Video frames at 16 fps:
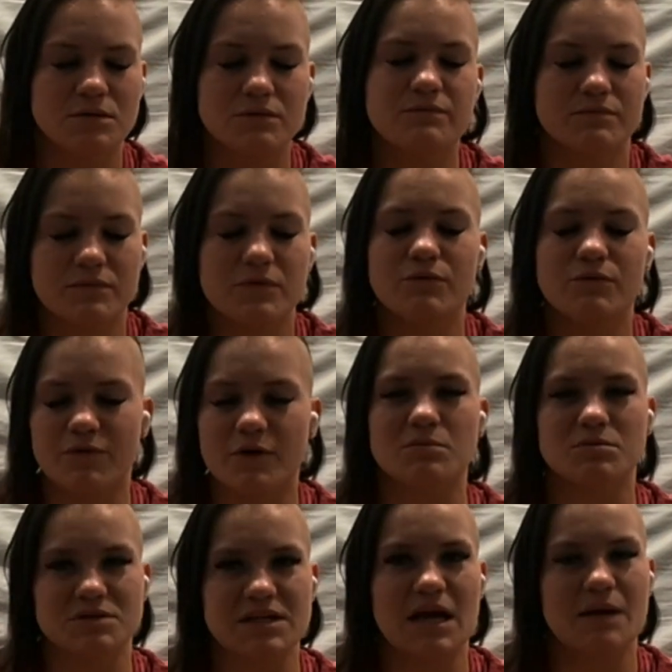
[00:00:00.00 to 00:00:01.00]
You
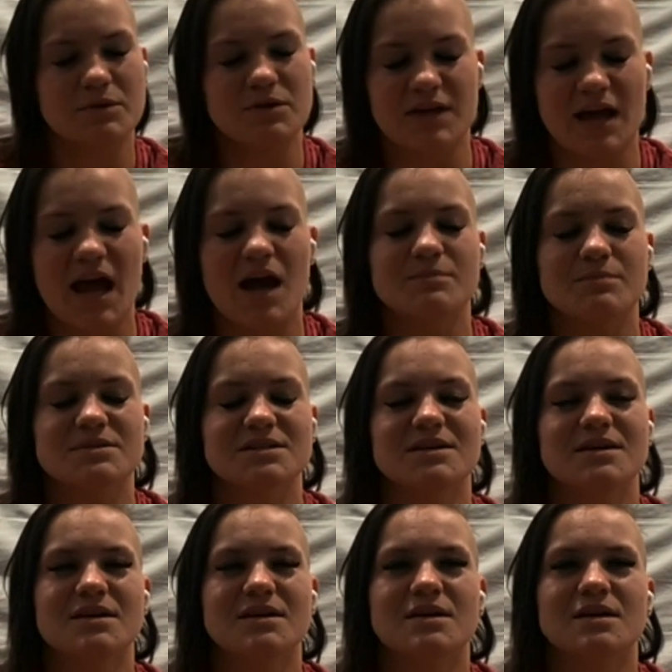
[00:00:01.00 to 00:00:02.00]
verbal tap the tap.
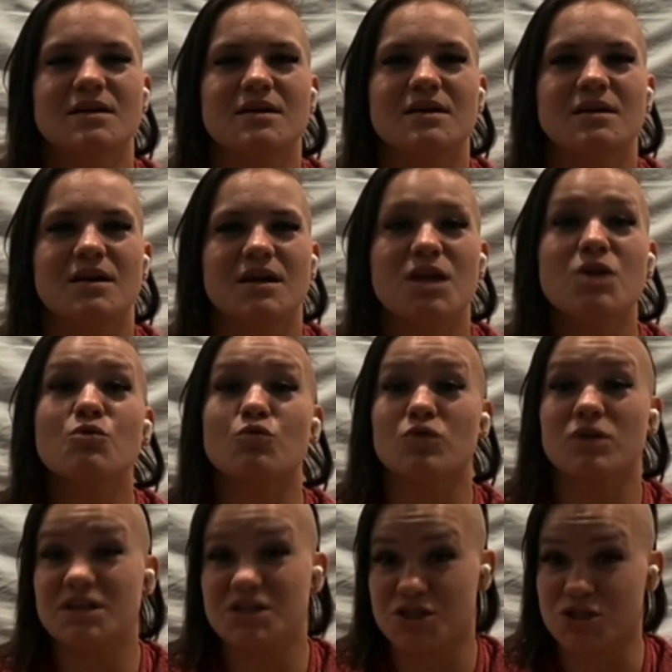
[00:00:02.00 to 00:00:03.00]
He
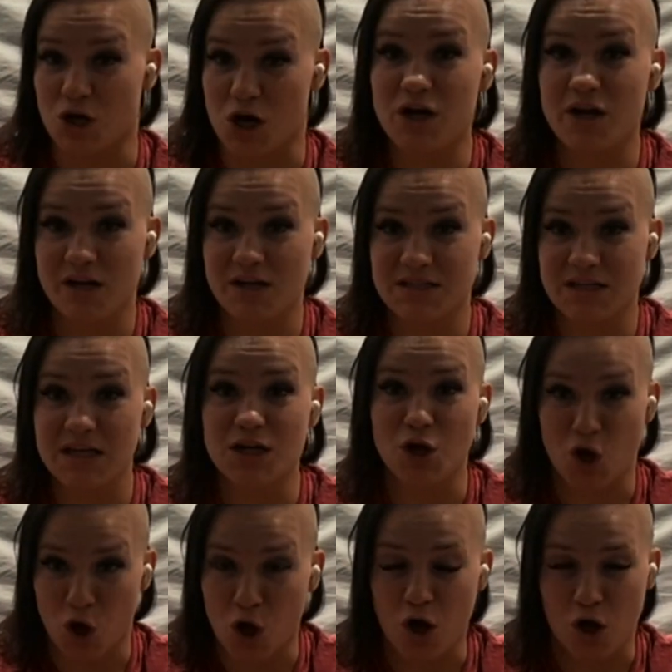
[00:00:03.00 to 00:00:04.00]
restarted us
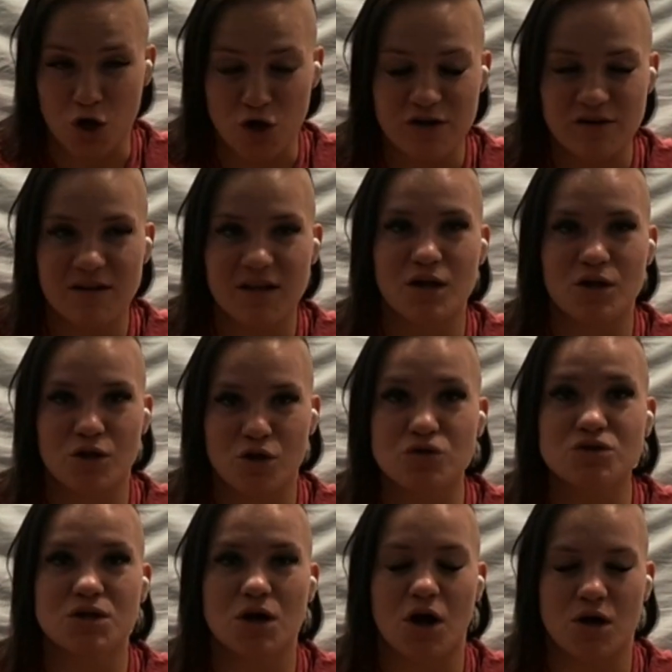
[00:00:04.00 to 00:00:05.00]
in
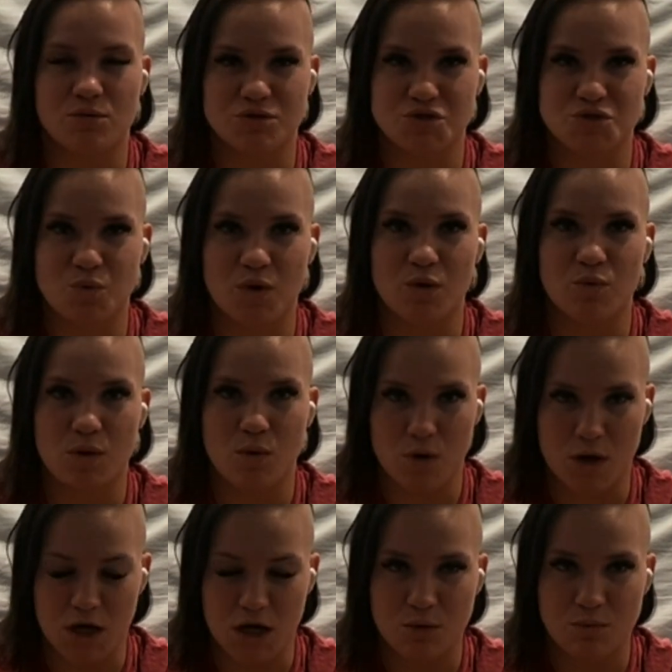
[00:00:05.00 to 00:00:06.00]
closed guard, which is where we
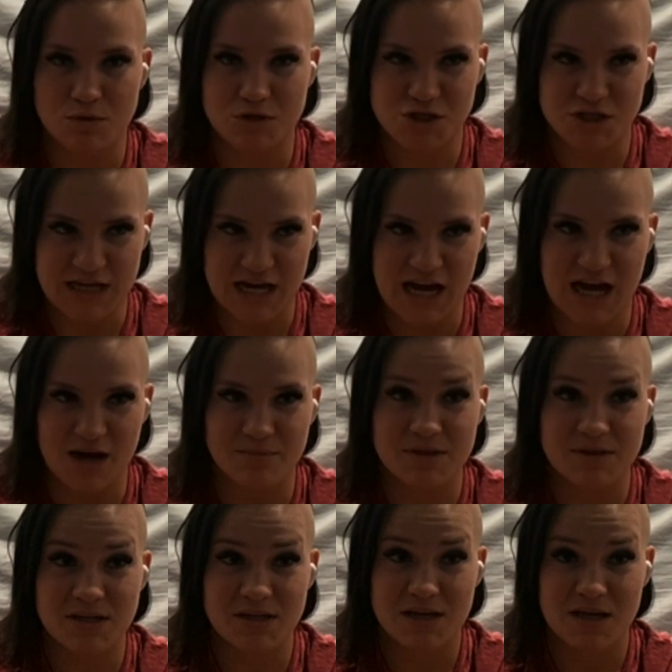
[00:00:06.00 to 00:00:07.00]
were when she
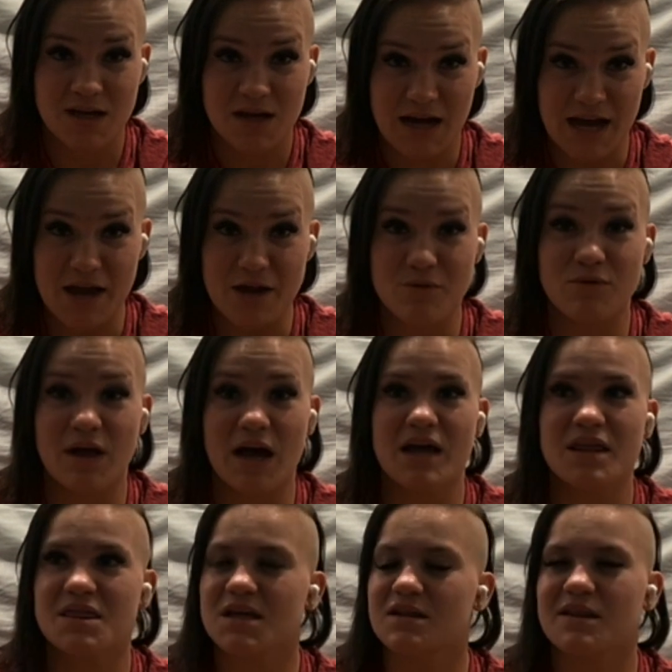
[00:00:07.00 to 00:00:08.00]
tapped.
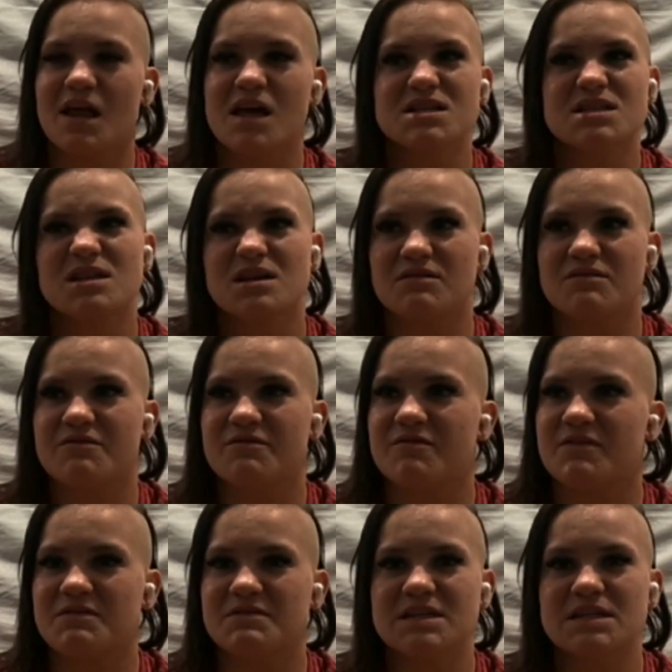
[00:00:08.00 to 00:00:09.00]
I think less than
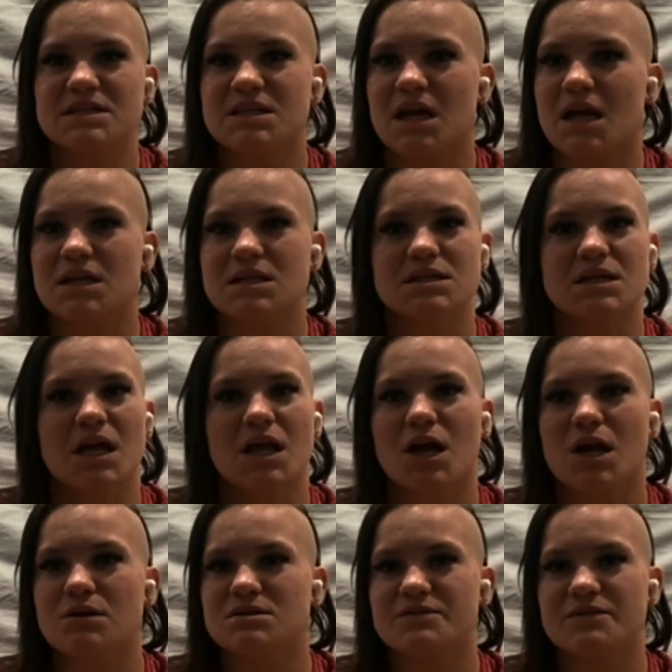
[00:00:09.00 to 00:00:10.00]
15 seconds
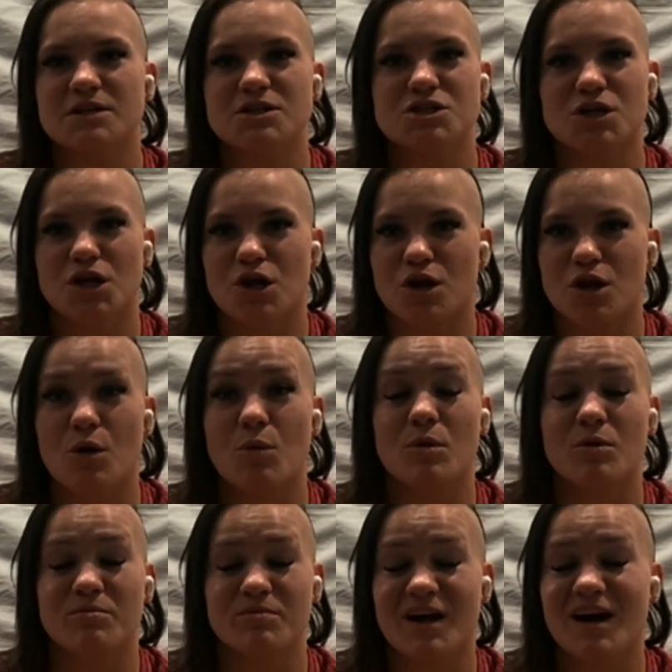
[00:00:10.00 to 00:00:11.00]
later, I was finishing her in
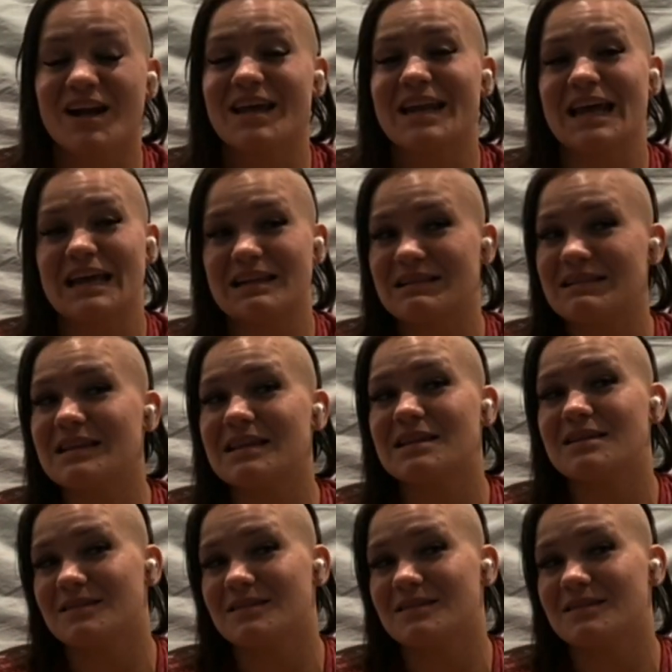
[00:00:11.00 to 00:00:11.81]
omoplata, and